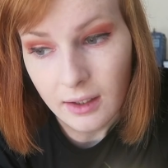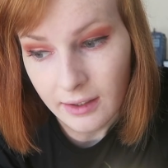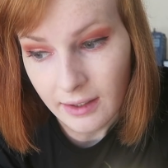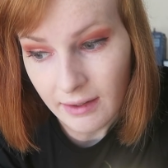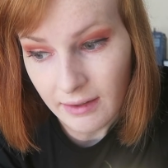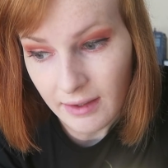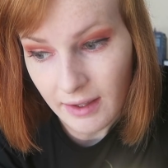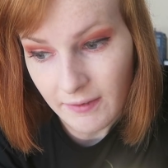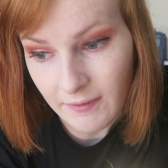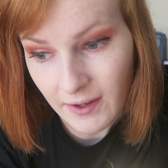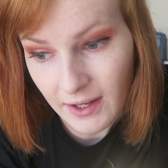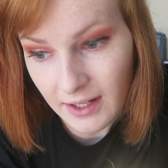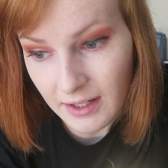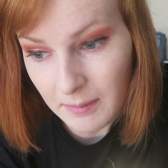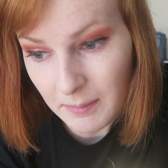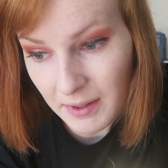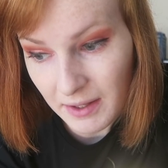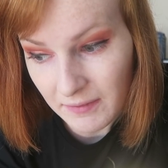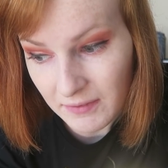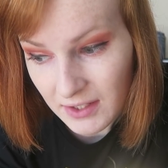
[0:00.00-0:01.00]
And now I've had
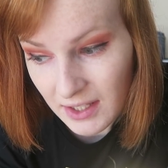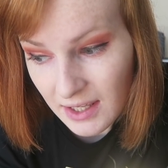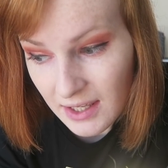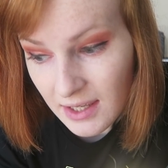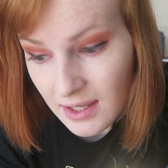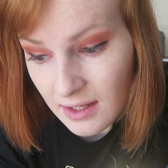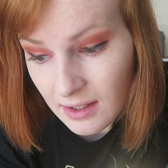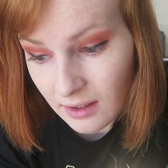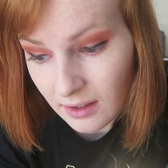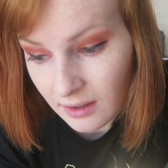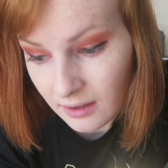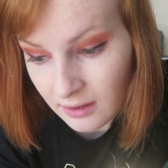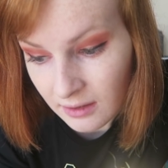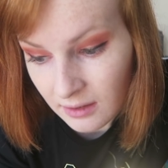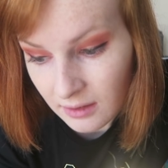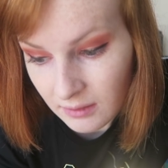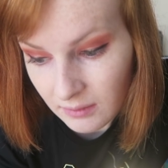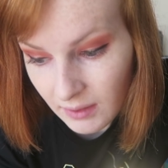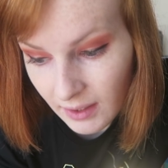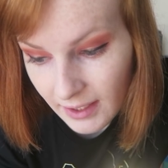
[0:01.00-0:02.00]
a bit of tea
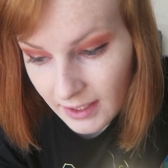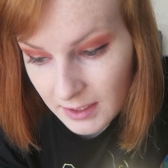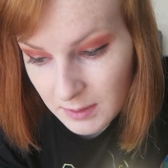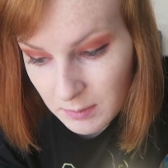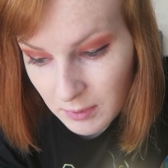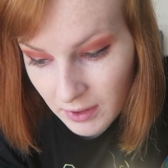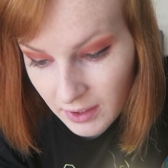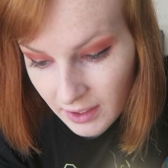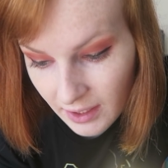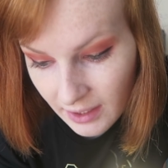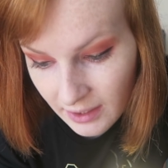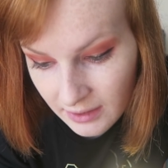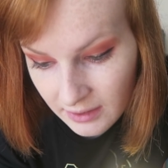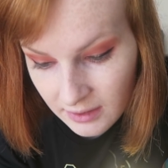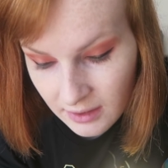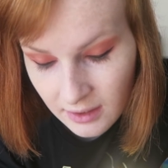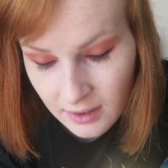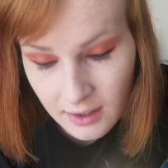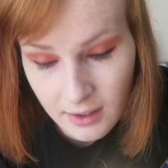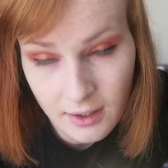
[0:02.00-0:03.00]
and hairspray
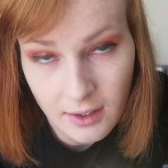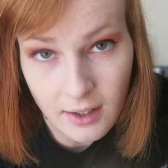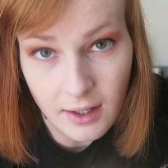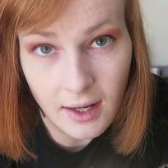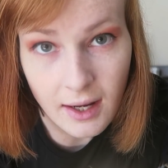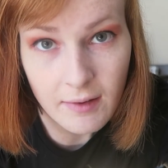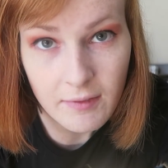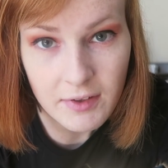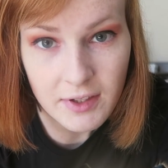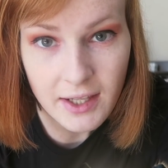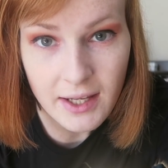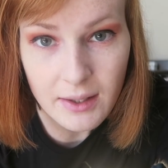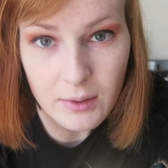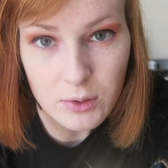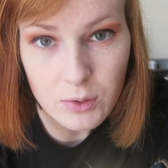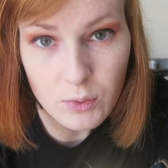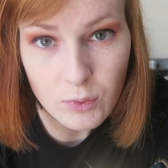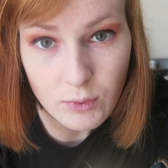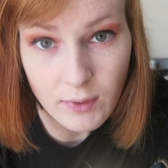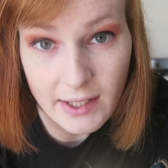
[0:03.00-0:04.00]
and everything
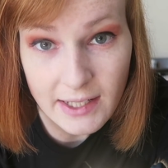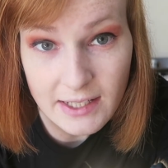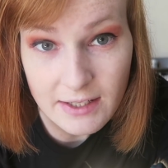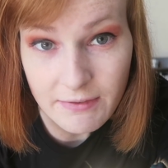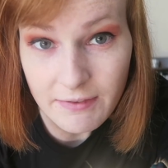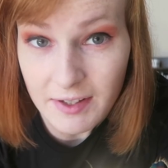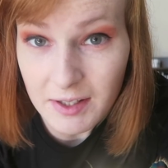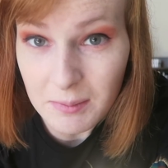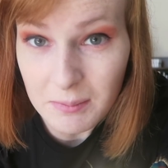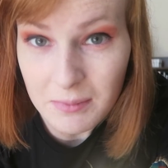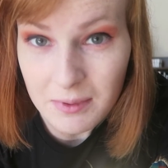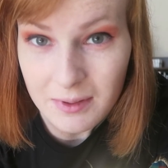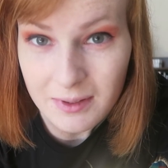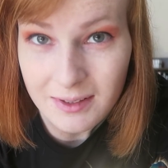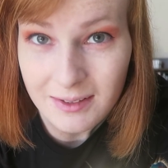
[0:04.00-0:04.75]
else, we're ready to film.